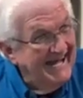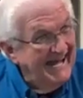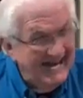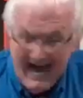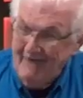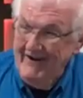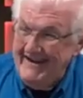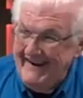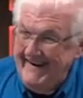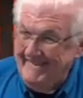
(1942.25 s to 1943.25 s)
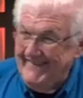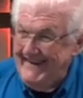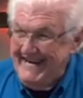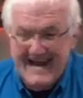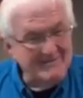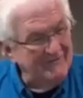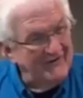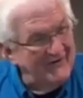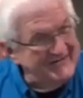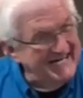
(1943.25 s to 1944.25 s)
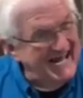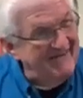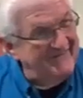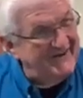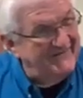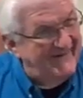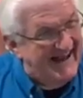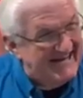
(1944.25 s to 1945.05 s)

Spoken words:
And I went to her one day before she left this world.